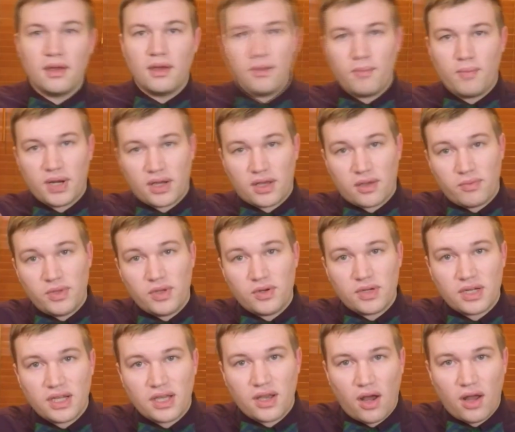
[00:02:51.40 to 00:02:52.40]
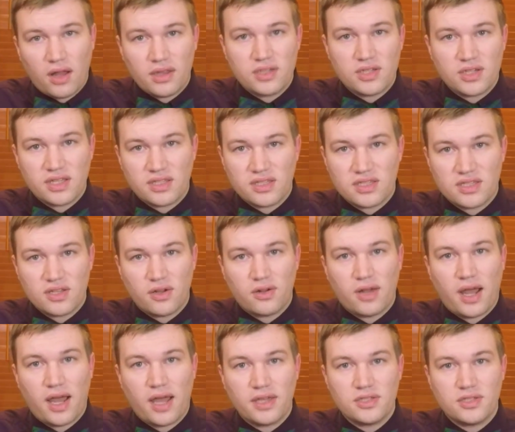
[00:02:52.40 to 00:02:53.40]
But a community college can still
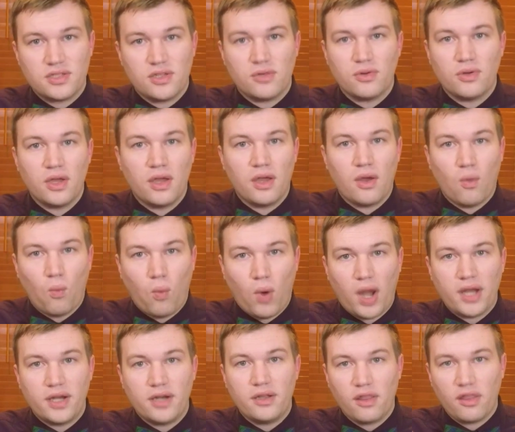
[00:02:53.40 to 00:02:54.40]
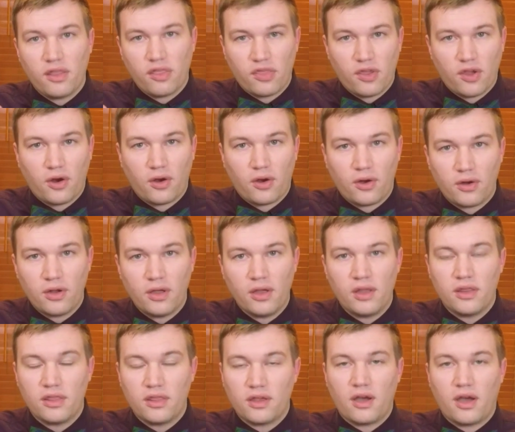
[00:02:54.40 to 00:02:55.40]
cost you one-third
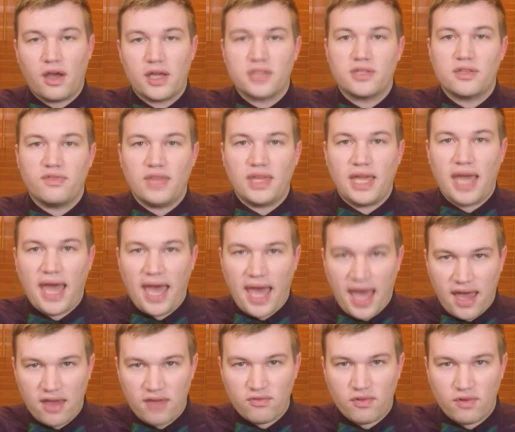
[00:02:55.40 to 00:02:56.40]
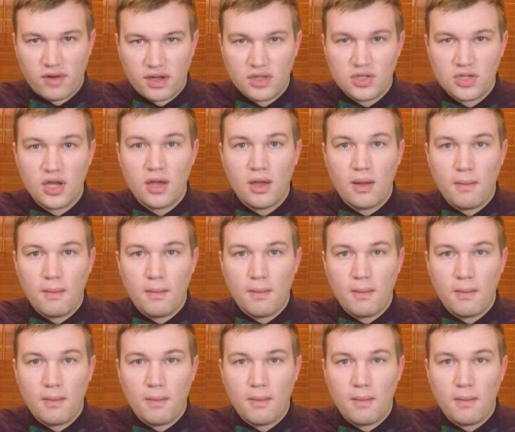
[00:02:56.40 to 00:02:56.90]
the cost of the average